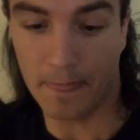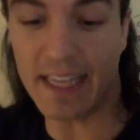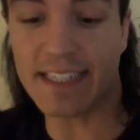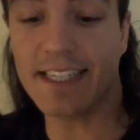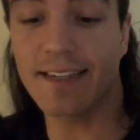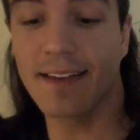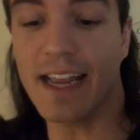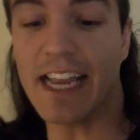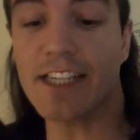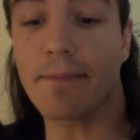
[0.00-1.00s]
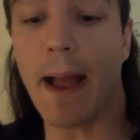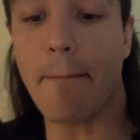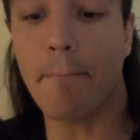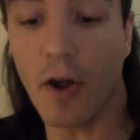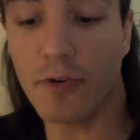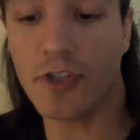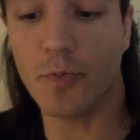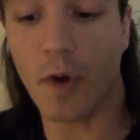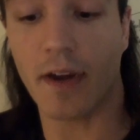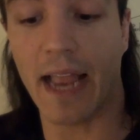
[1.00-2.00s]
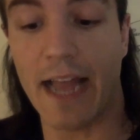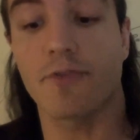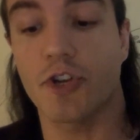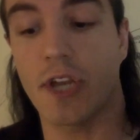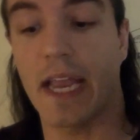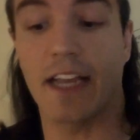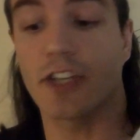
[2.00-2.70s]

This is my post-workout shake,